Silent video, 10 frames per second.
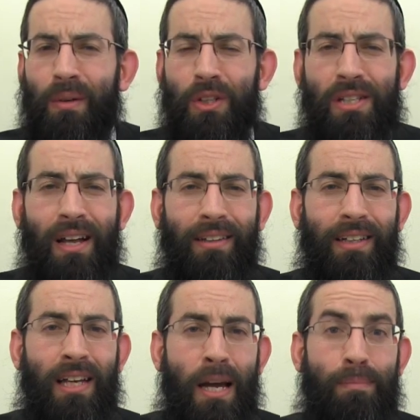which is not
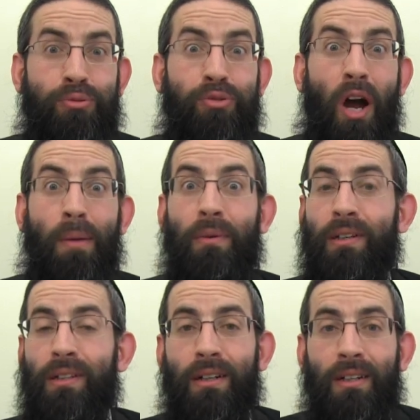the
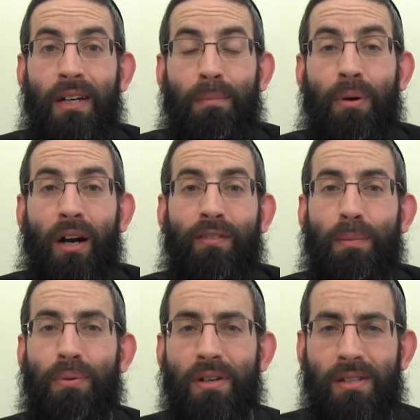primary part of the
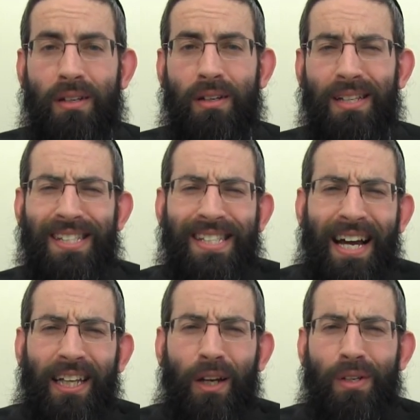person, it's
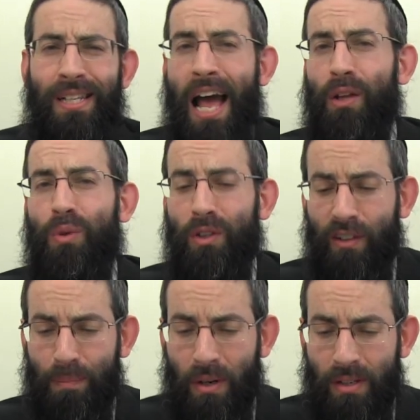secondary, it's an outgrowth of
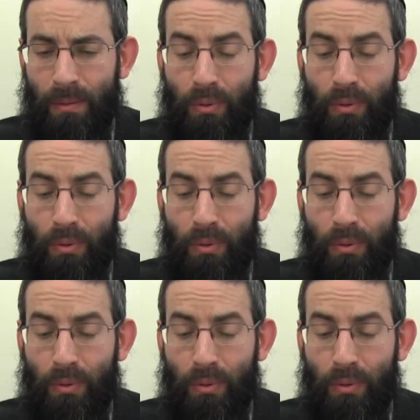the person.